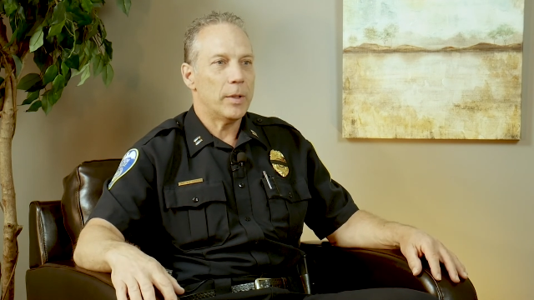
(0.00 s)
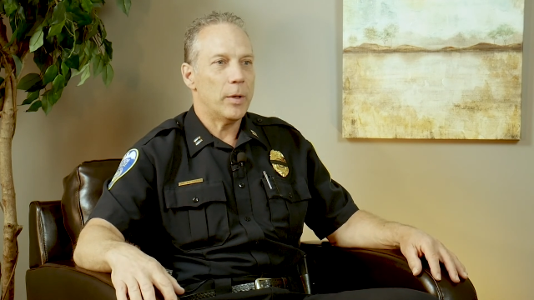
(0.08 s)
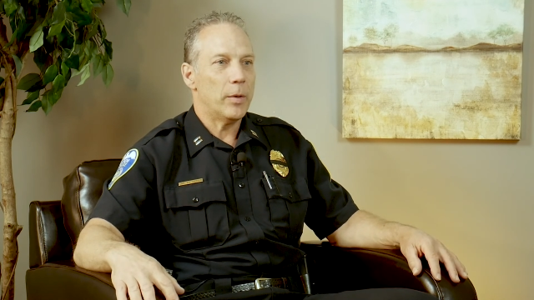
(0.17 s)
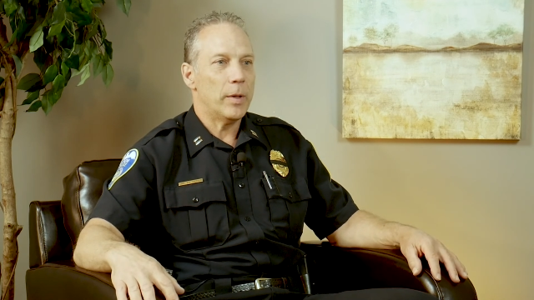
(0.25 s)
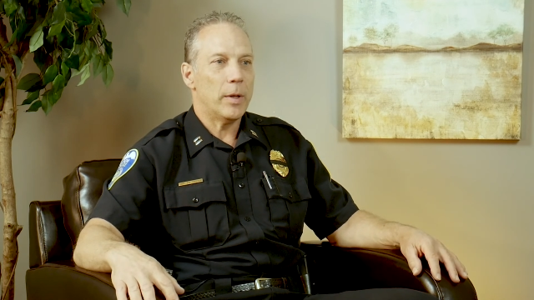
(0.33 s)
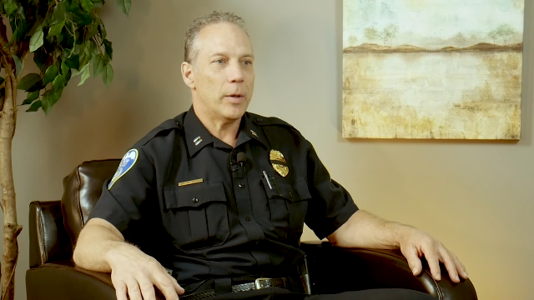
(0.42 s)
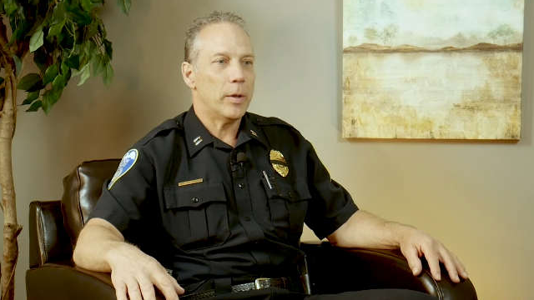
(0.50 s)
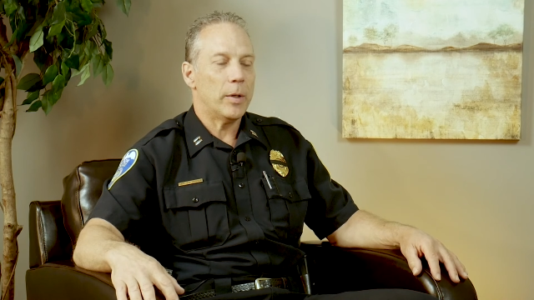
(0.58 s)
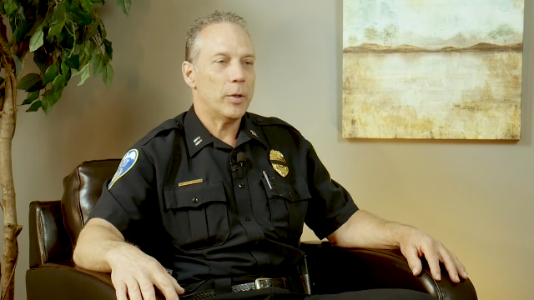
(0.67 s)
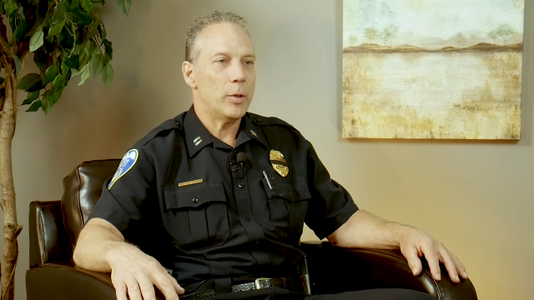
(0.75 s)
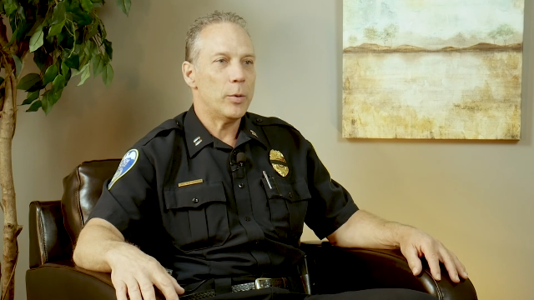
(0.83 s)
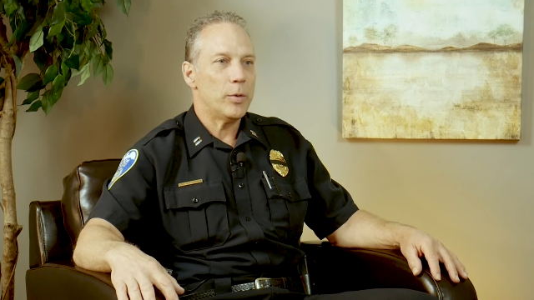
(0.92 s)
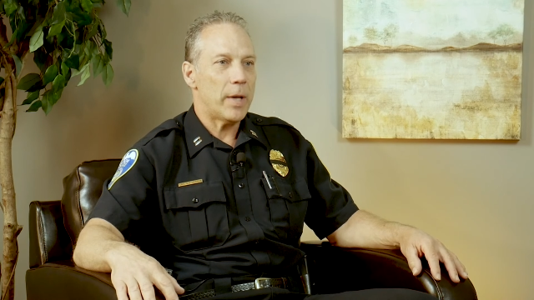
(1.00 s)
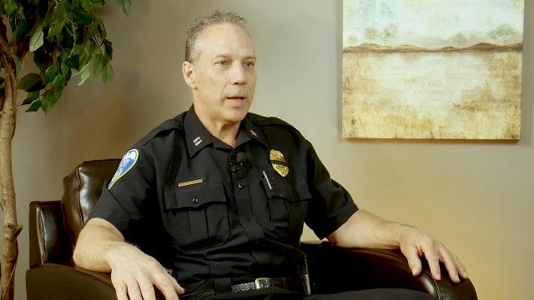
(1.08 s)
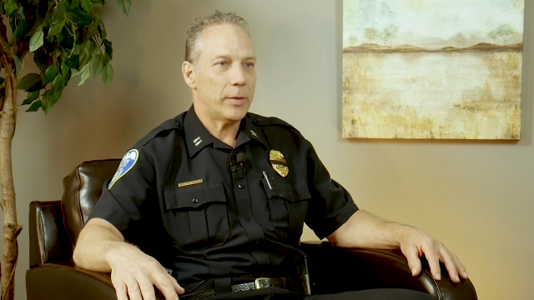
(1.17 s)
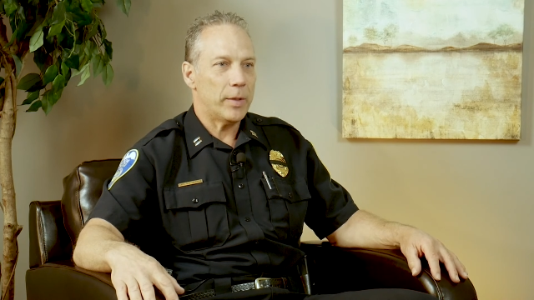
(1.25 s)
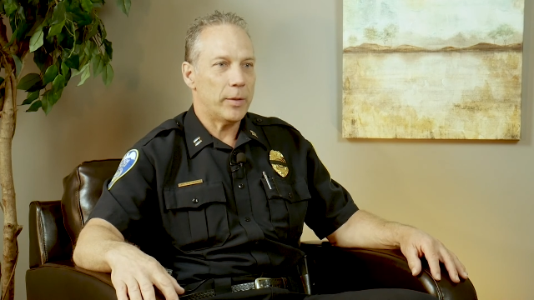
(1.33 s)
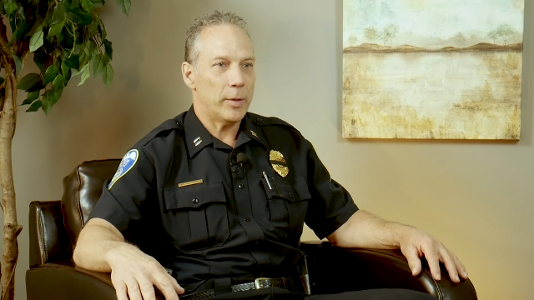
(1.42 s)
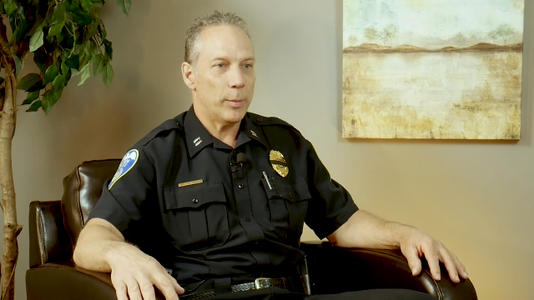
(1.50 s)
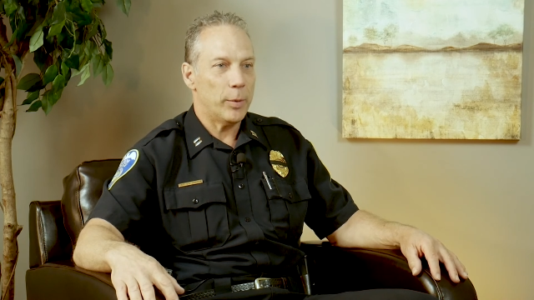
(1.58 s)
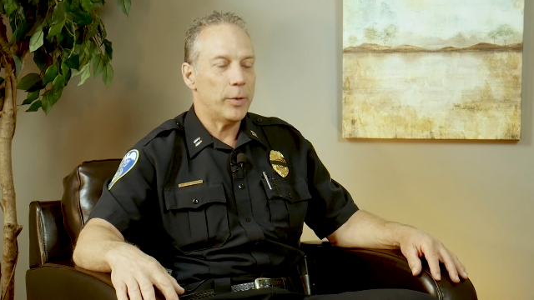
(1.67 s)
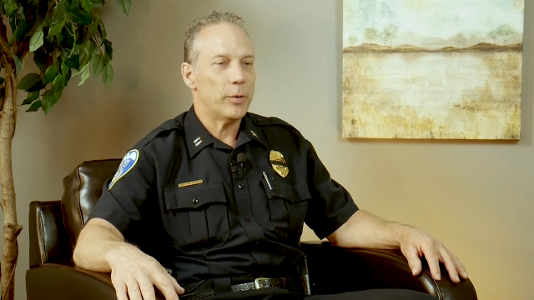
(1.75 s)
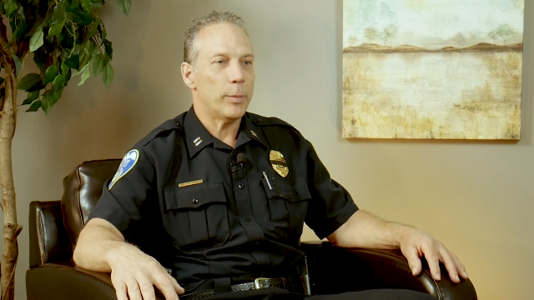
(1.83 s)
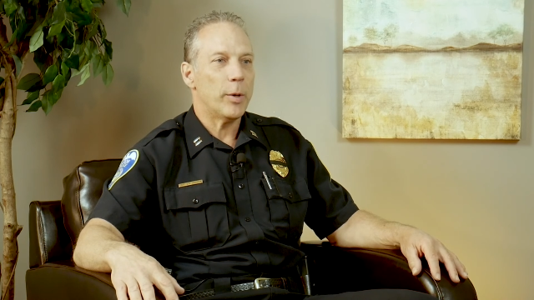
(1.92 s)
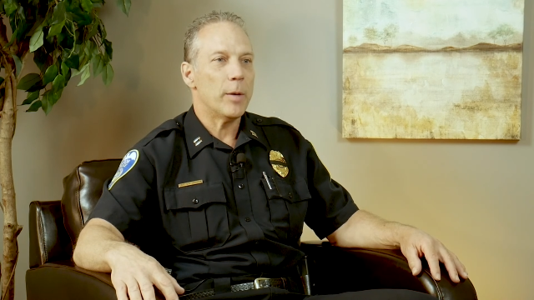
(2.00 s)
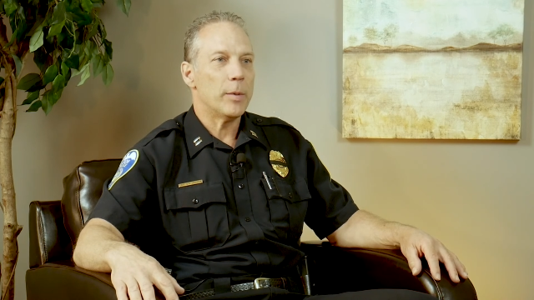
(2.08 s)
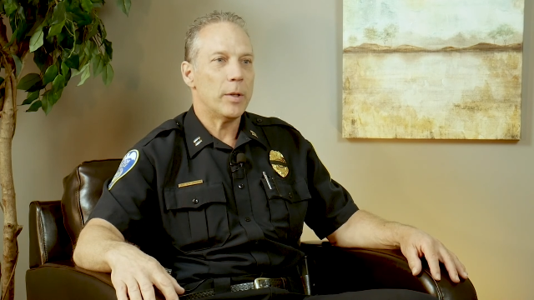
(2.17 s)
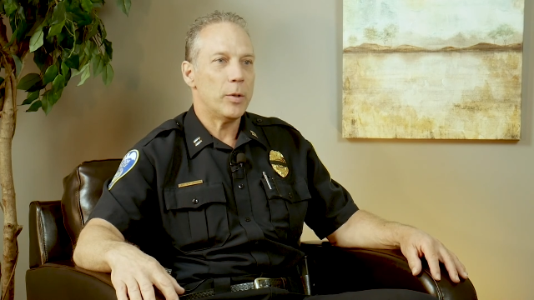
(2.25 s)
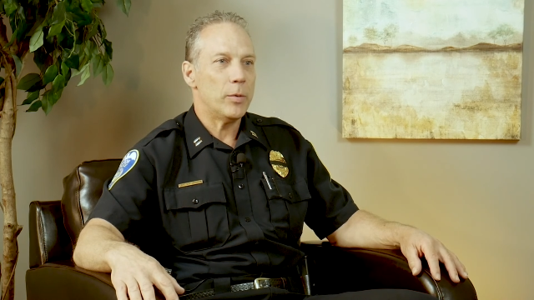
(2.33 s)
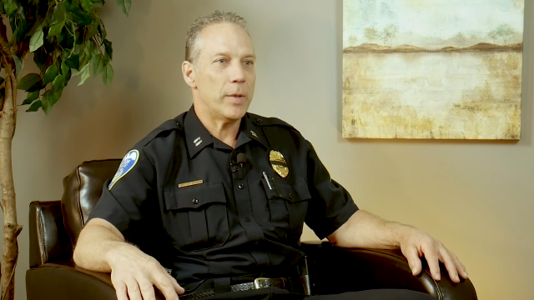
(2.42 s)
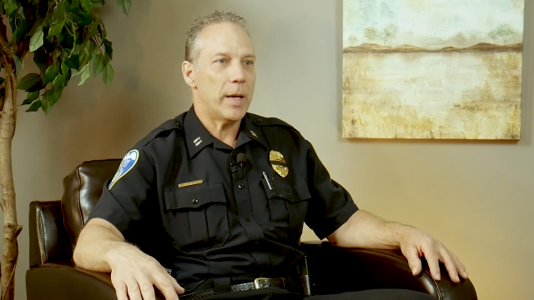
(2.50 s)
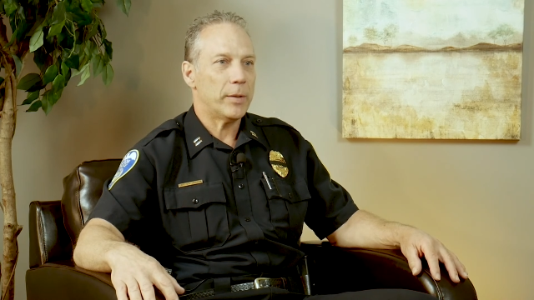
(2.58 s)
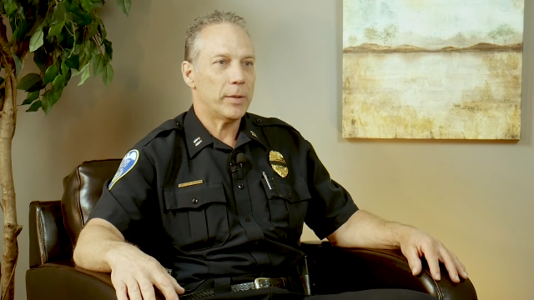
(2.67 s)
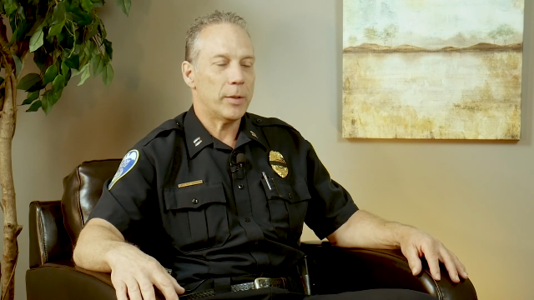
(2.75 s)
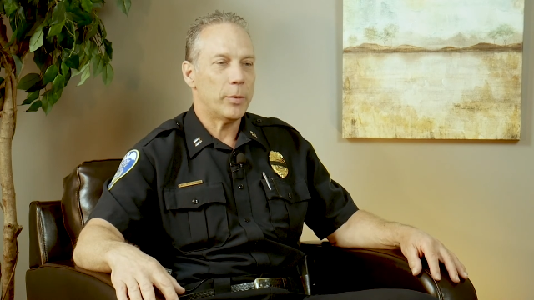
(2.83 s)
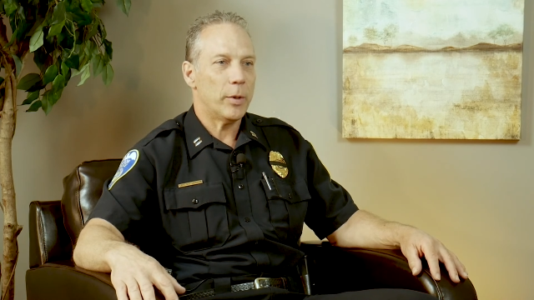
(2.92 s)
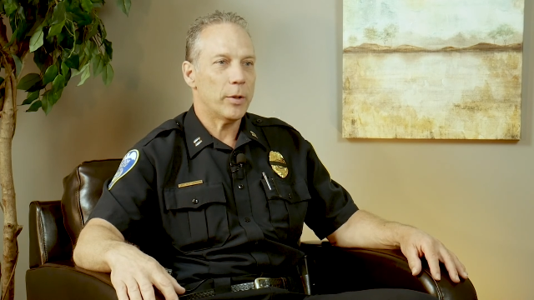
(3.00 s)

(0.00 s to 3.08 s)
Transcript: You know, they're a huge asset to the police department, a huge asset to our